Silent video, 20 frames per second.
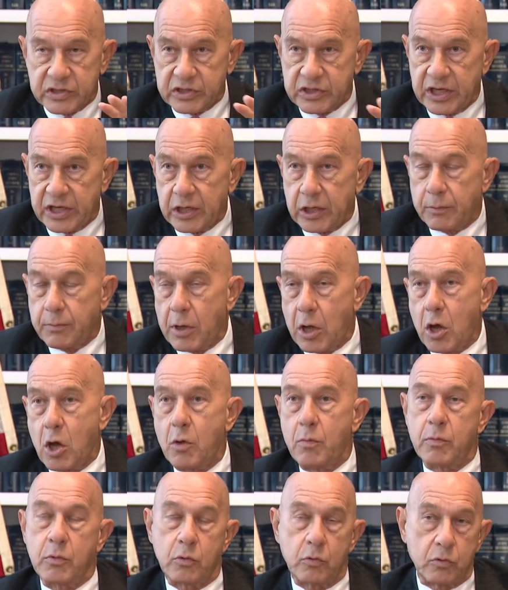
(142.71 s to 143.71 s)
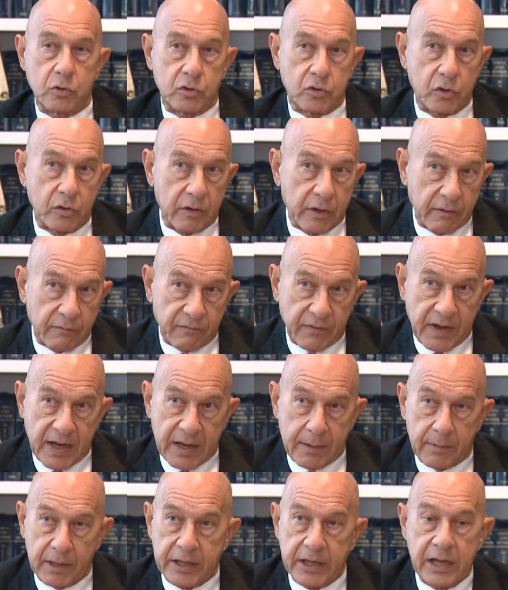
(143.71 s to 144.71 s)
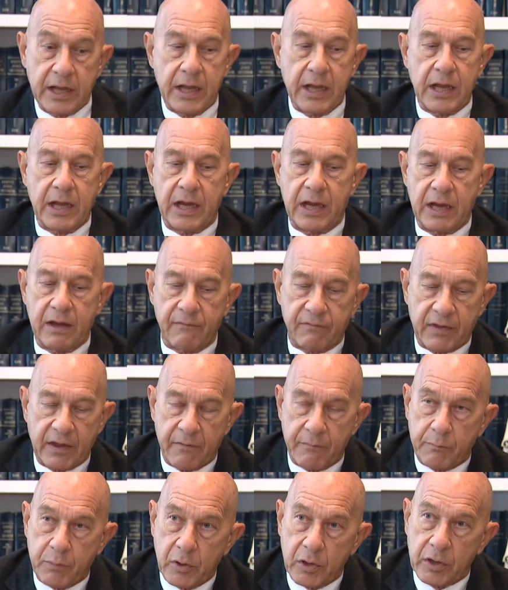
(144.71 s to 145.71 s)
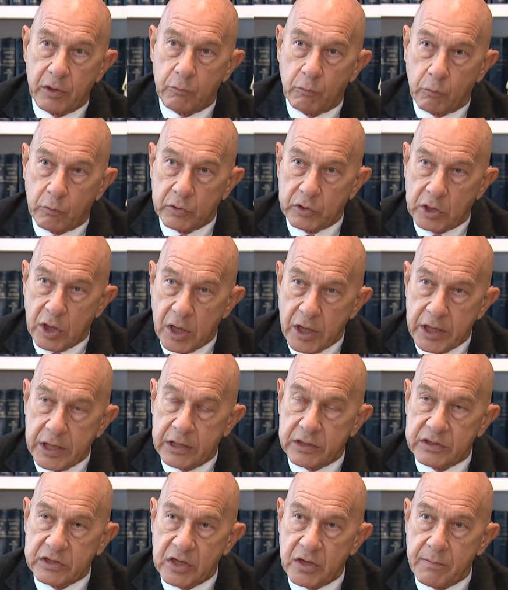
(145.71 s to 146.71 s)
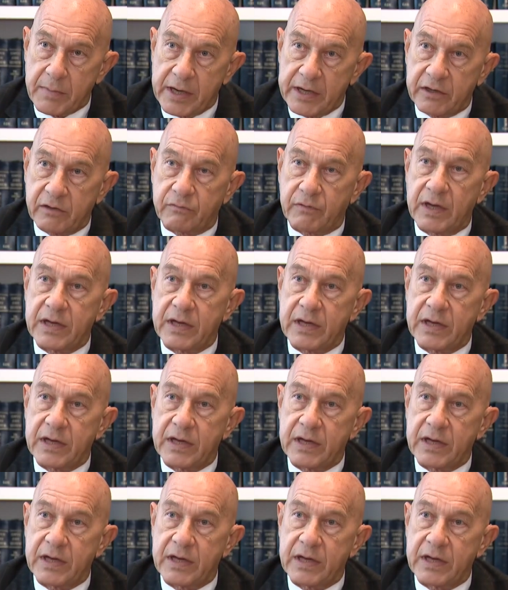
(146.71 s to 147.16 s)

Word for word: send them home, to their family. If they've put a gun in somebody's